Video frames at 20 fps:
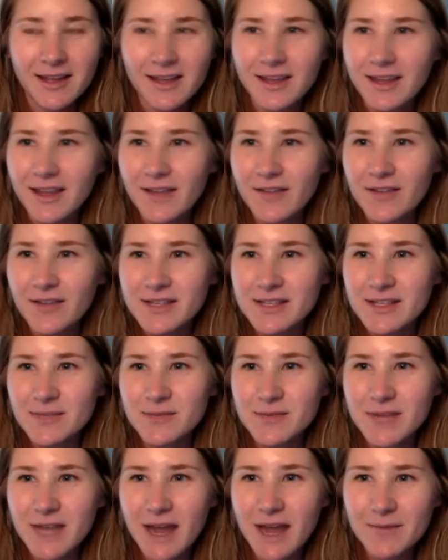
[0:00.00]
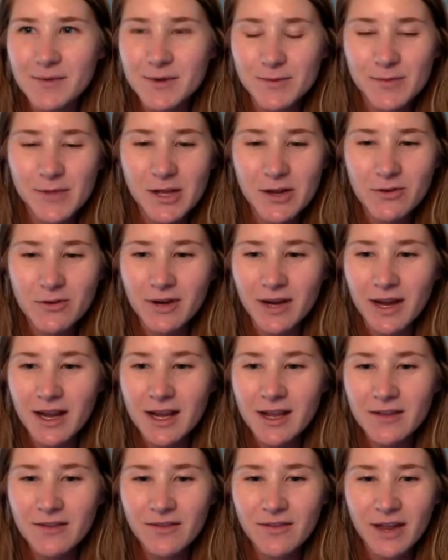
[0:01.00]
give us some time to be
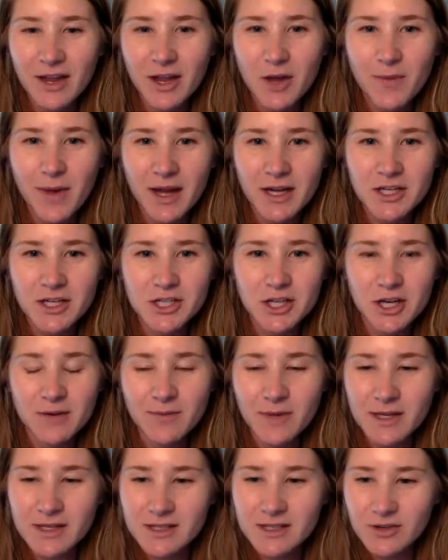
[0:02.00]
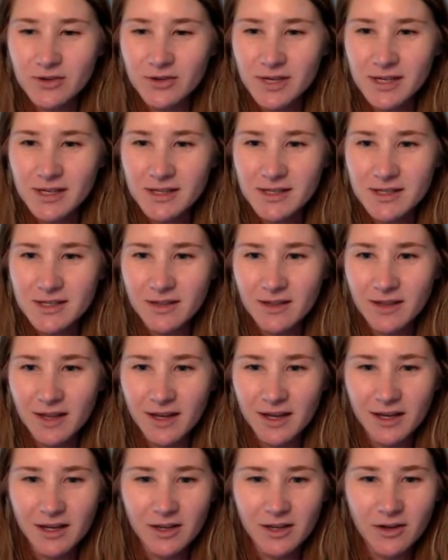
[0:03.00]
creative and go back to sharing my screen so
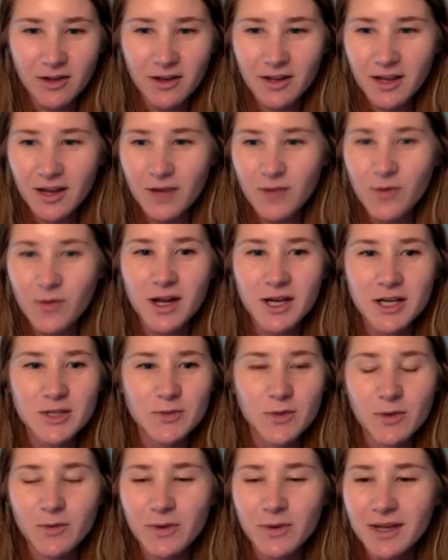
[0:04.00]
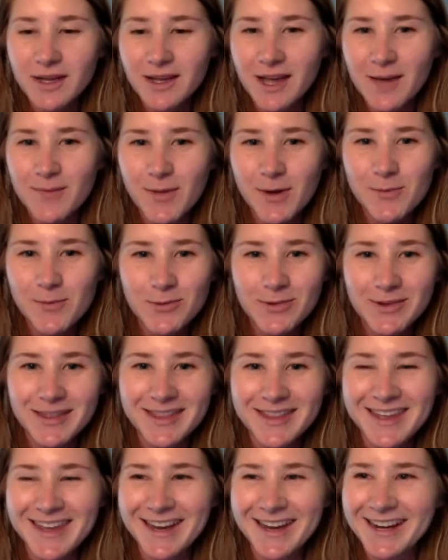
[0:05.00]
that y'all can watch what we come up with
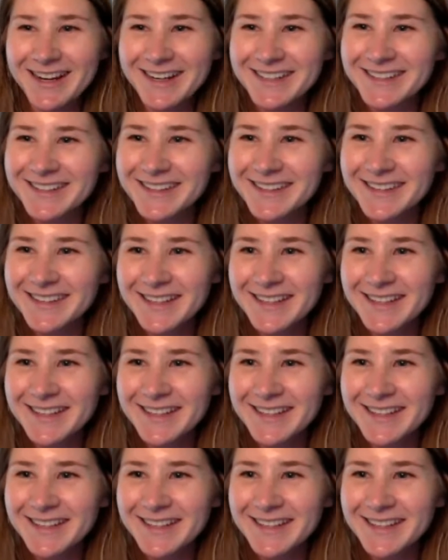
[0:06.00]
here.